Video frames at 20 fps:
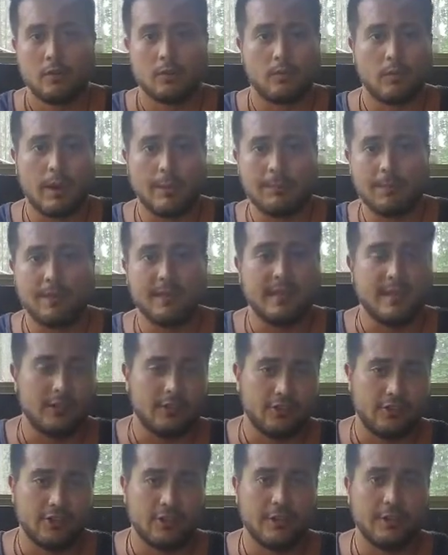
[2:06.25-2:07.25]

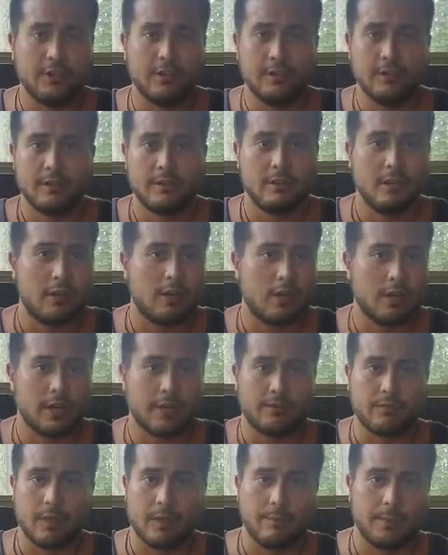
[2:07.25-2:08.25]
repetition, a
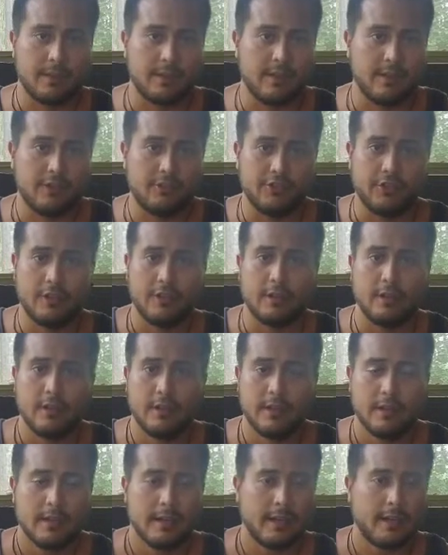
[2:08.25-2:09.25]
lot of repetition,
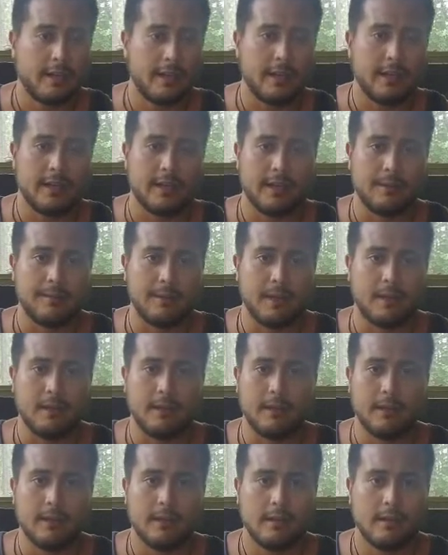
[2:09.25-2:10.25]
like, I
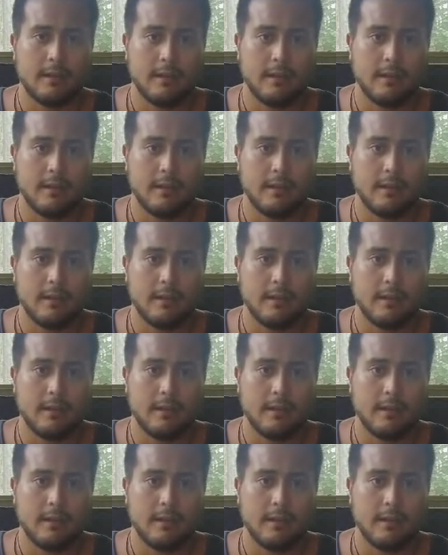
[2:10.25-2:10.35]
mean,